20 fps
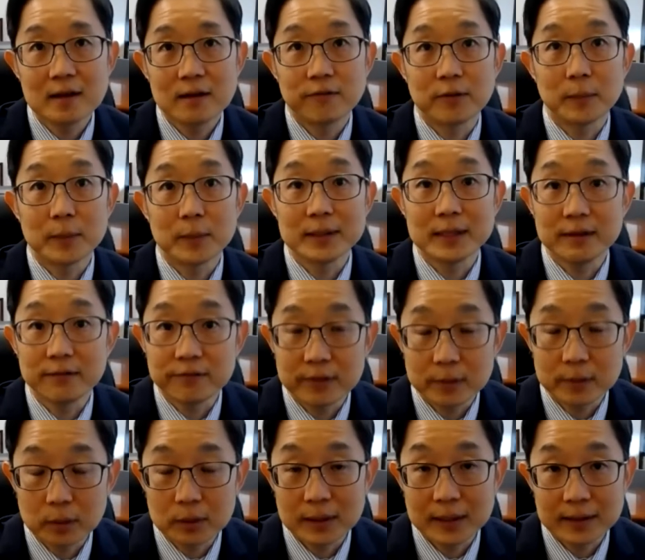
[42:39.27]
from a
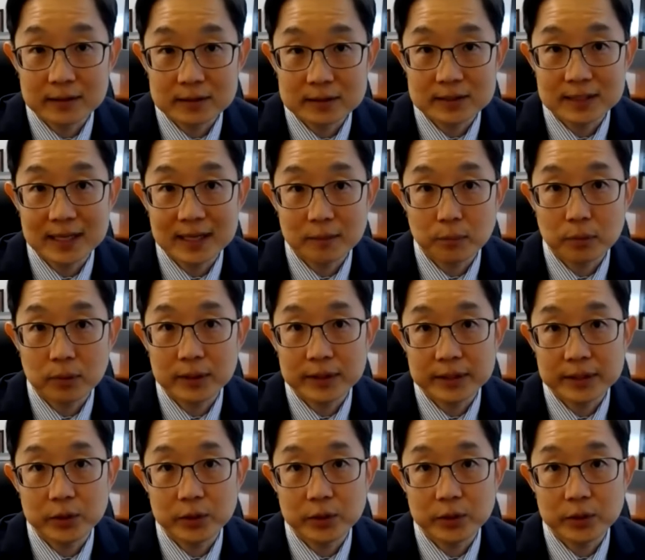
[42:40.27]
defibrillator standpoint,